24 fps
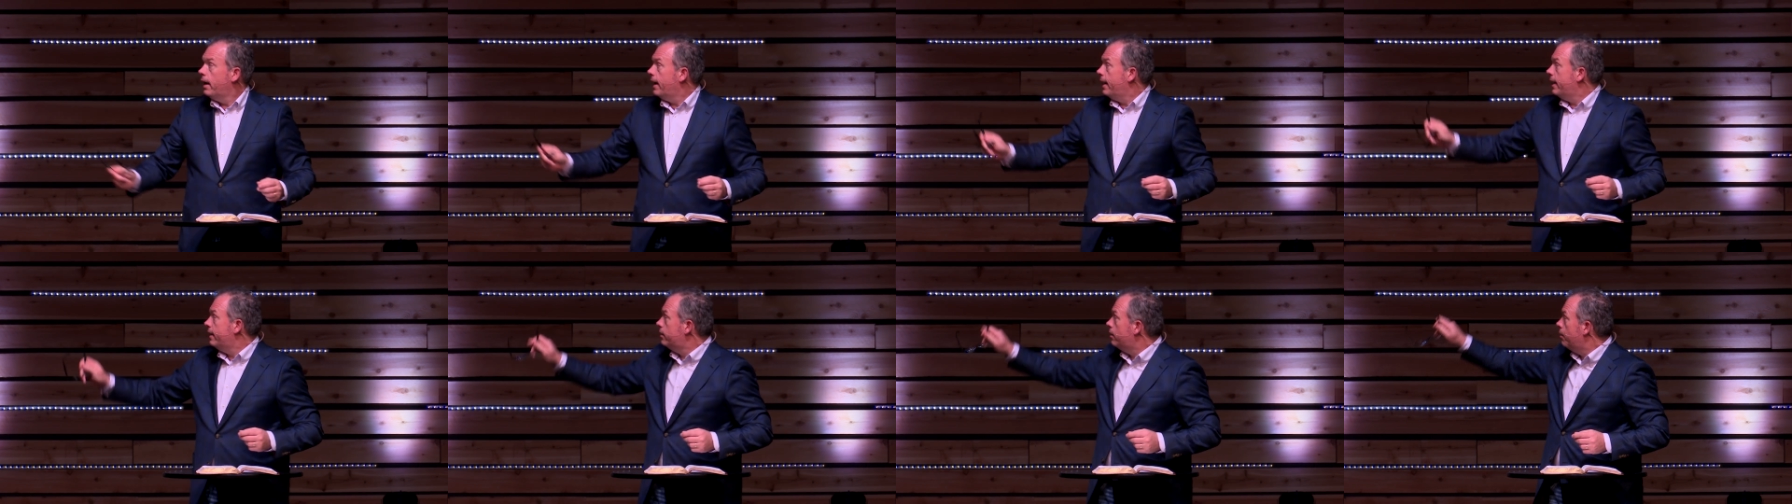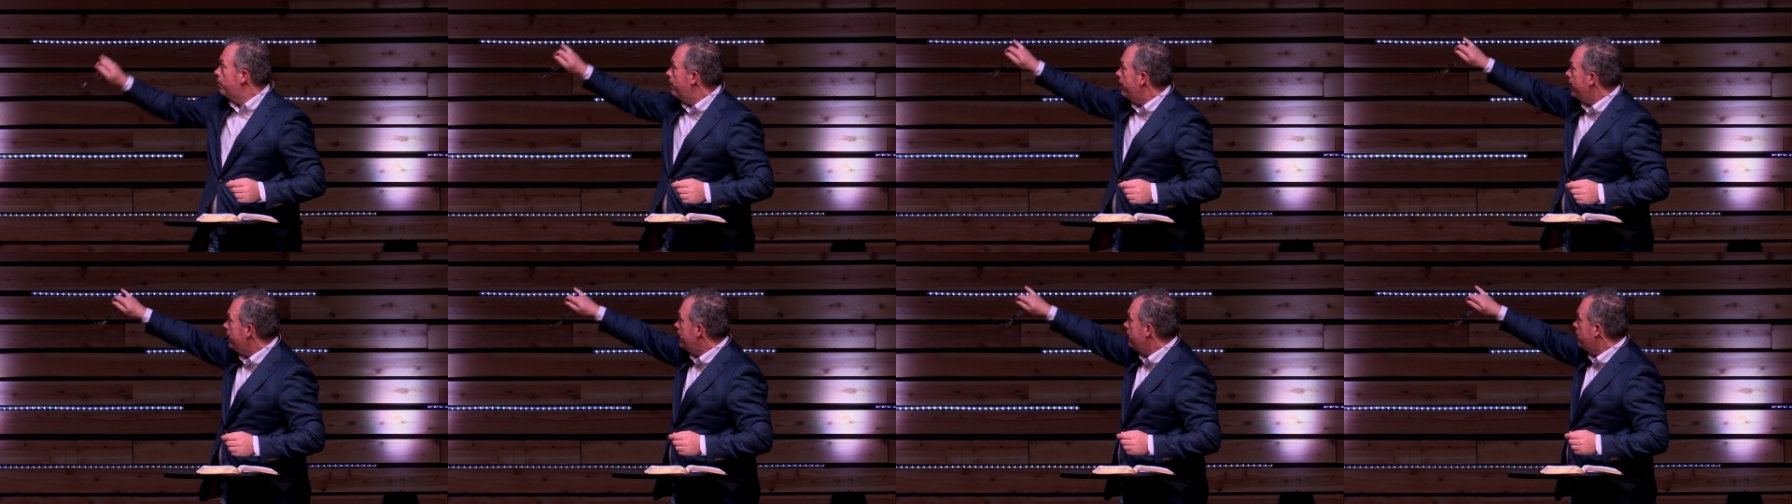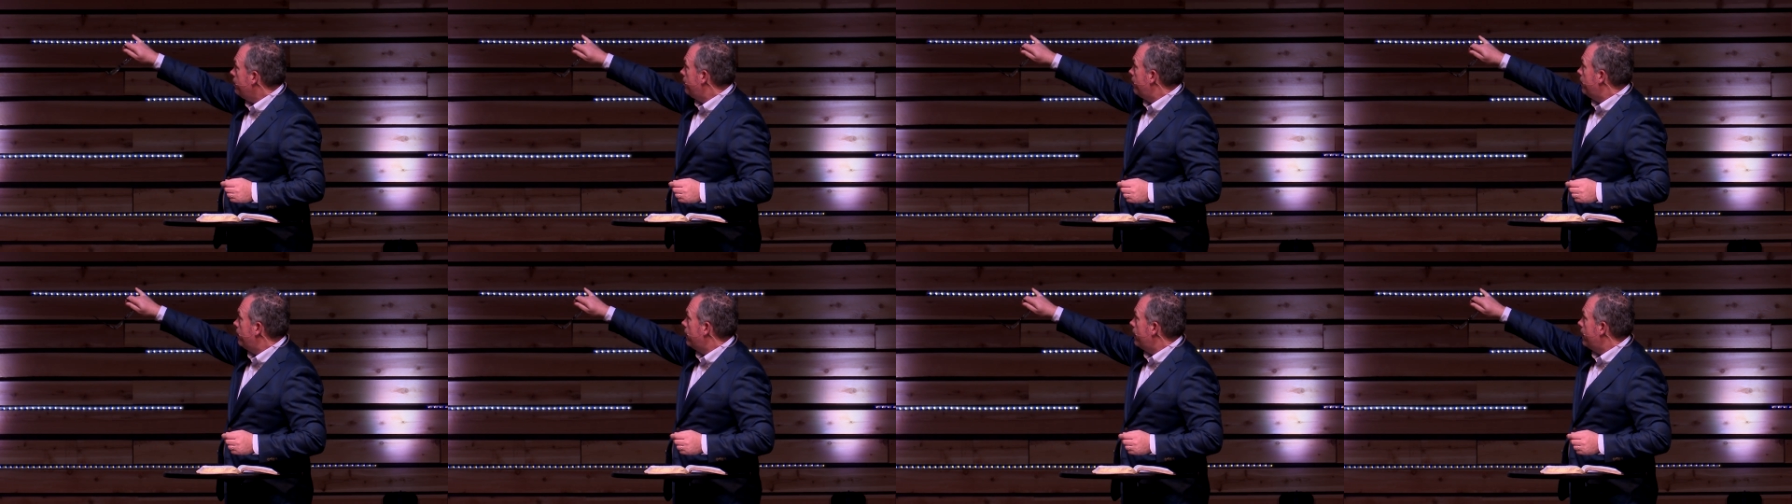In the
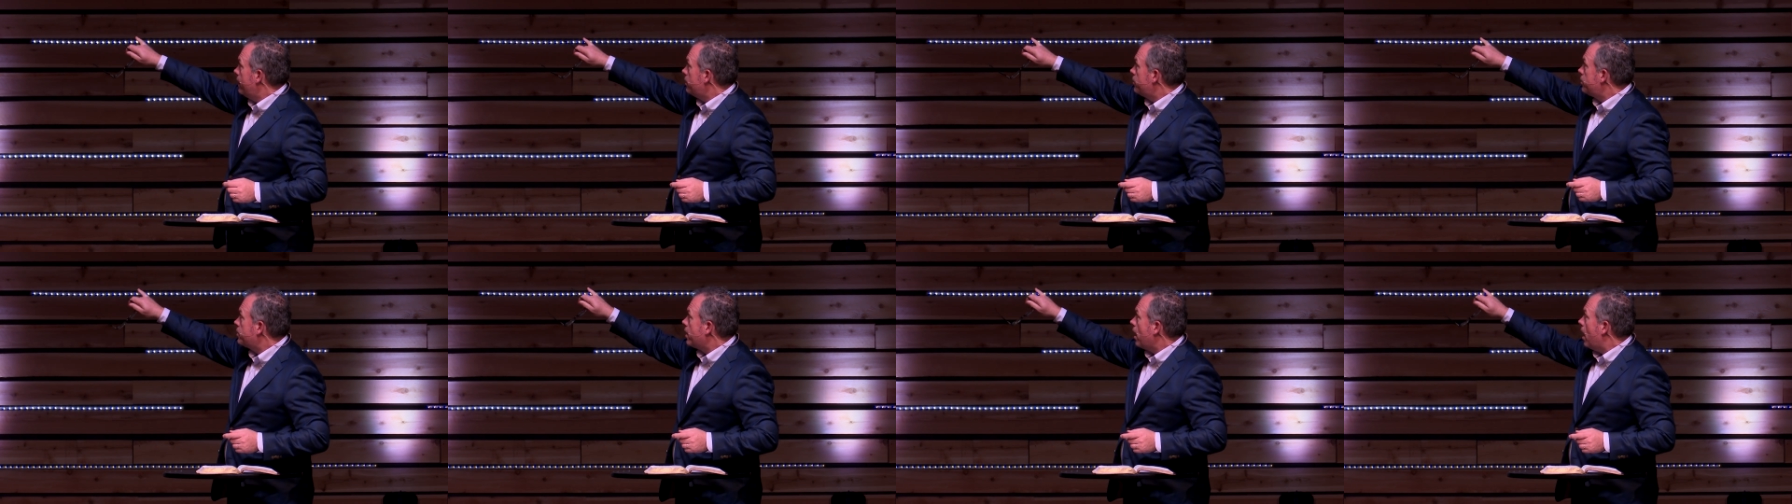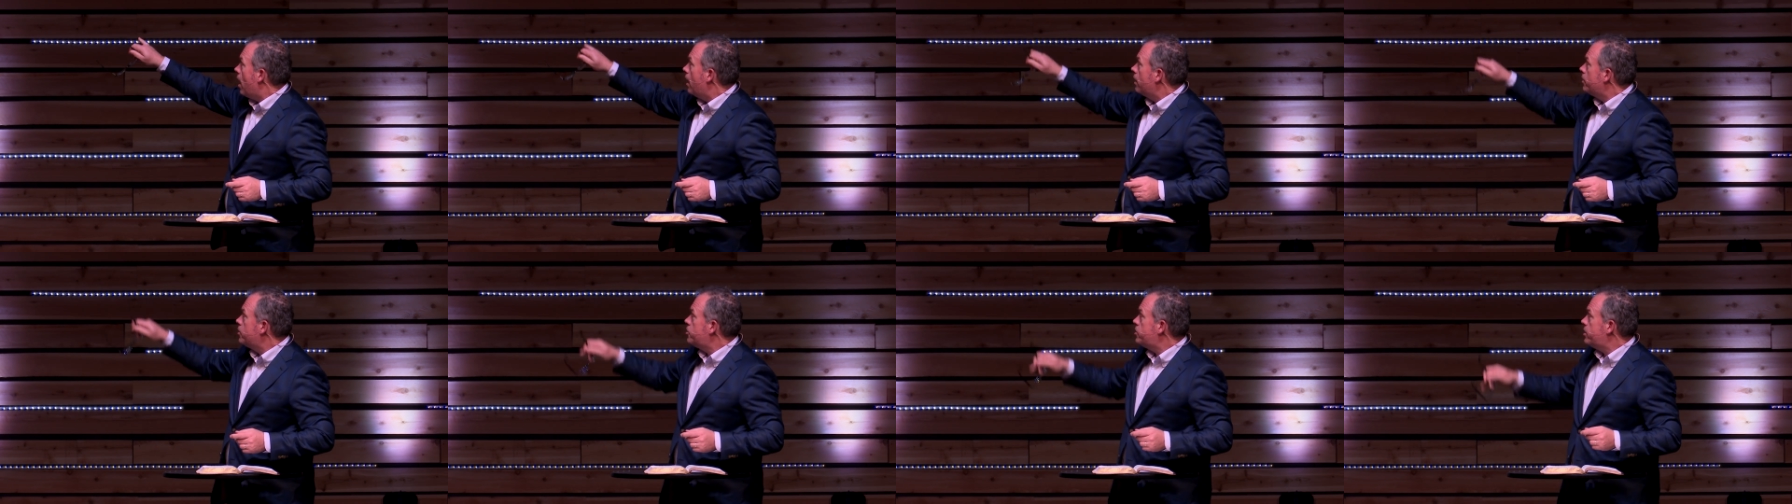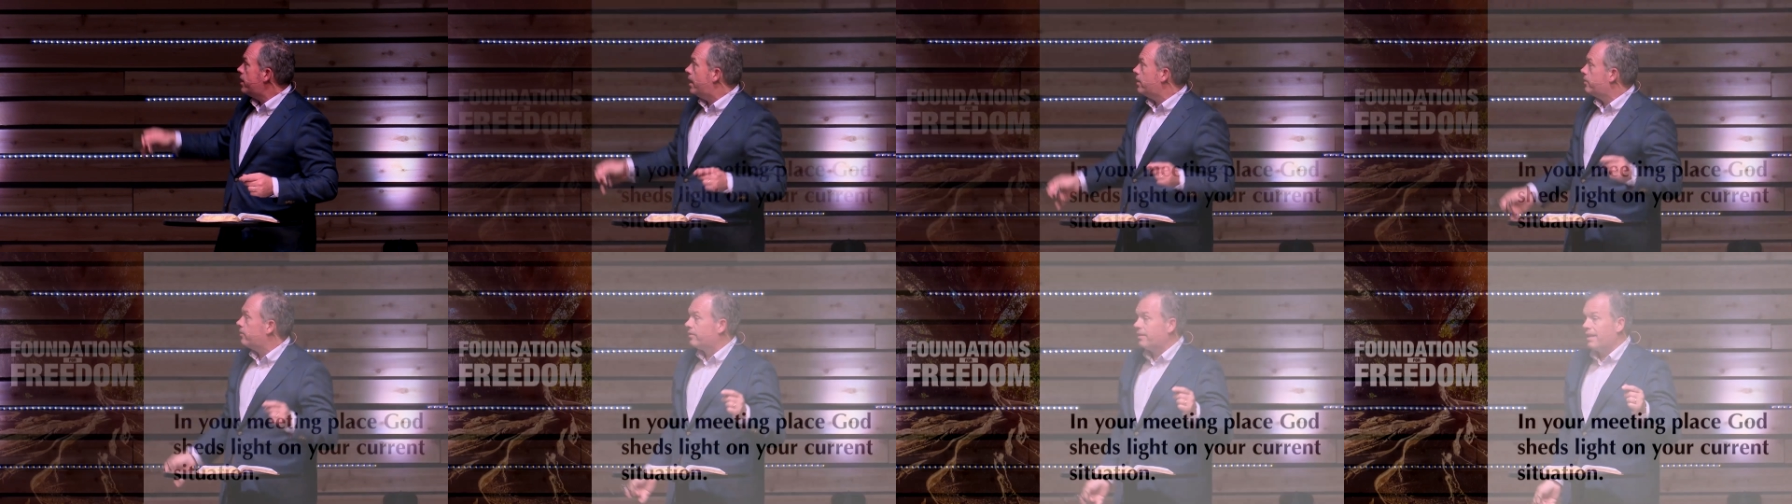meeting place, God
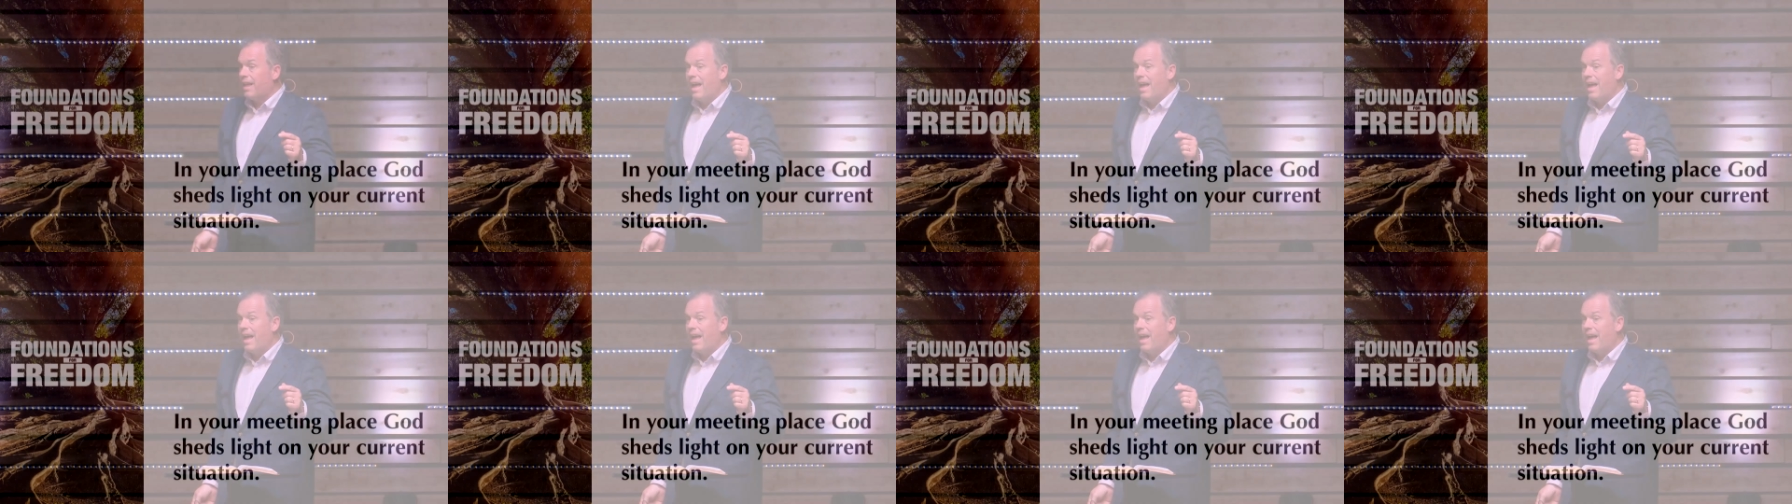sheds